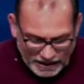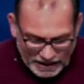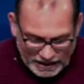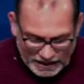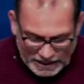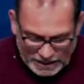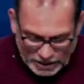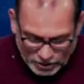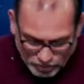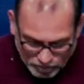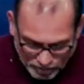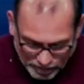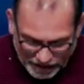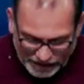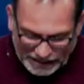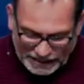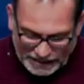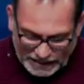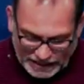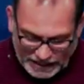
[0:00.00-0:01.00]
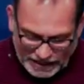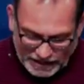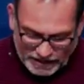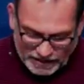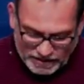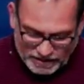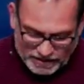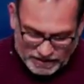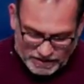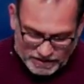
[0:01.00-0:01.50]
Humility
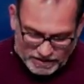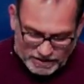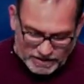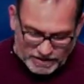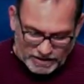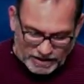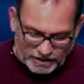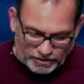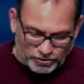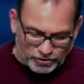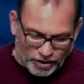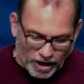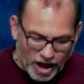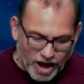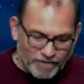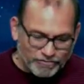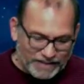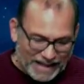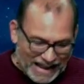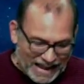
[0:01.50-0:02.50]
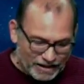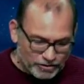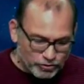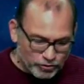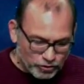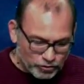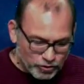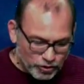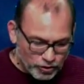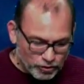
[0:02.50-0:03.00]
a soft answer
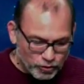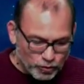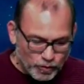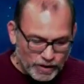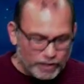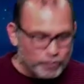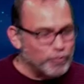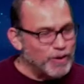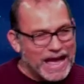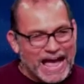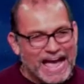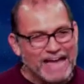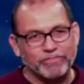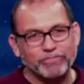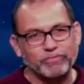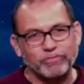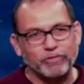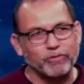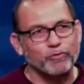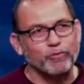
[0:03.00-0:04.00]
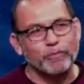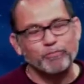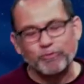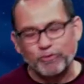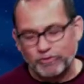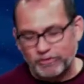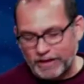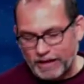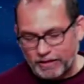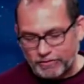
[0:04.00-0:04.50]
turns away wrath, the scripture
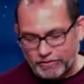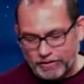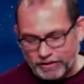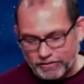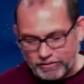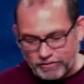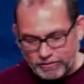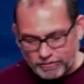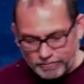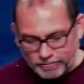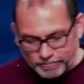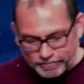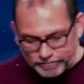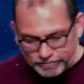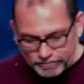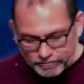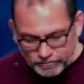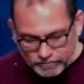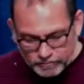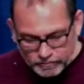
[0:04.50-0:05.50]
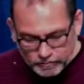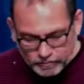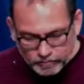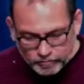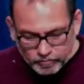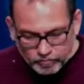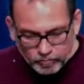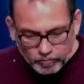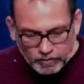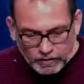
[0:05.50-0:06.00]
tells us.
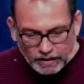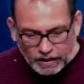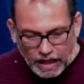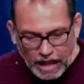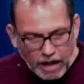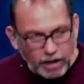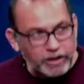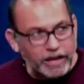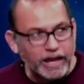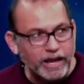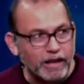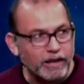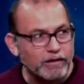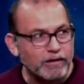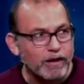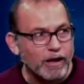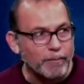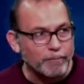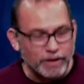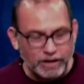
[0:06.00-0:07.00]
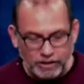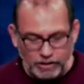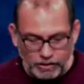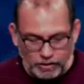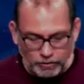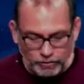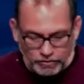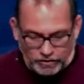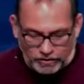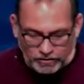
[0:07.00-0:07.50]
Okay, I'm going to
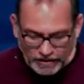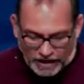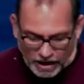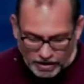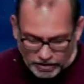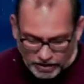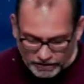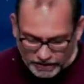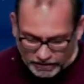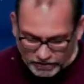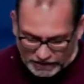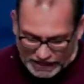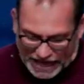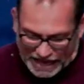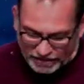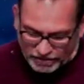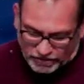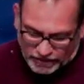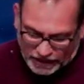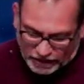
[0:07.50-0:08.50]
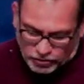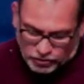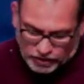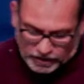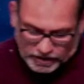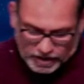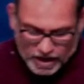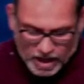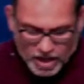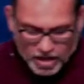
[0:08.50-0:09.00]
close this out on this last
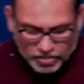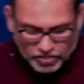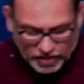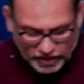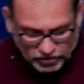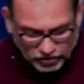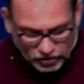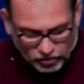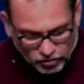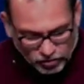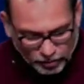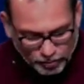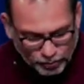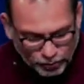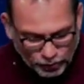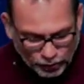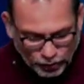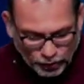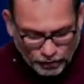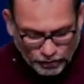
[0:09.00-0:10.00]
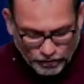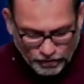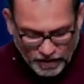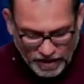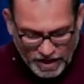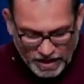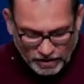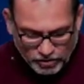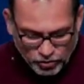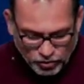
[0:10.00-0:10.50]
section. This is the proof.
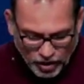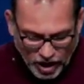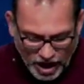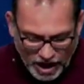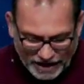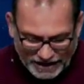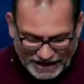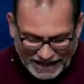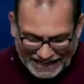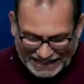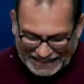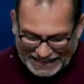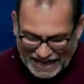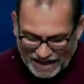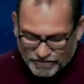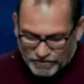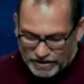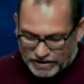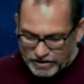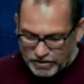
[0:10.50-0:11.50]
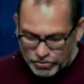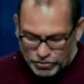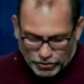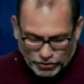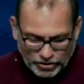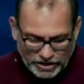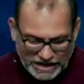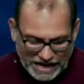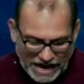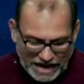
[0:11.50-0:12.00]
John 11,
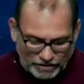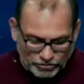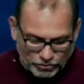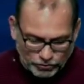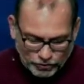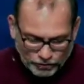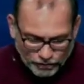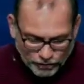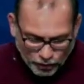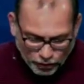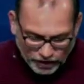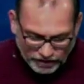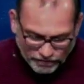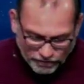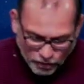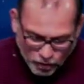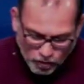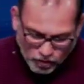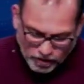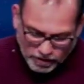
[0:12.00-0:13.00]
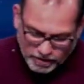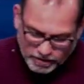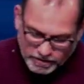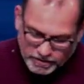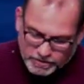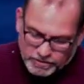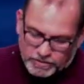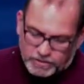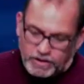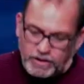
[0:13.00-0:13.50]
38 through 44.
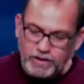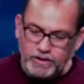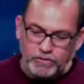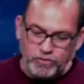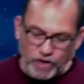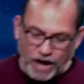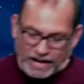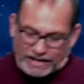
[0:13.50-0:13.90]
John